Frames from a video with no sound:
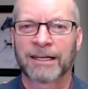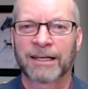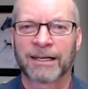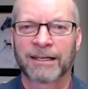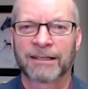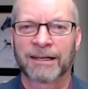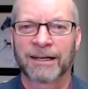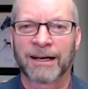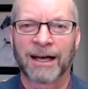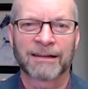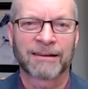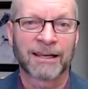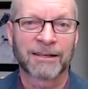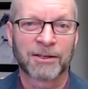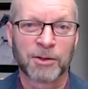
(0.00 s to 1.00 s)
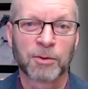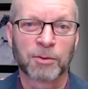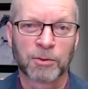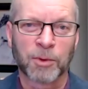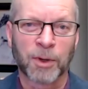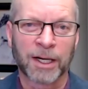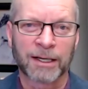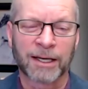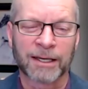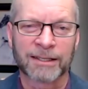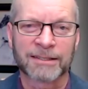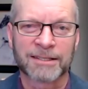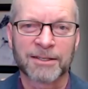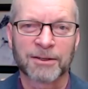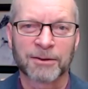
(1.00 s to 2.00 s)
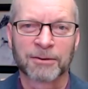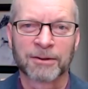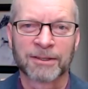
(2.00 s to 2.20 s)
And I think you quite like it too.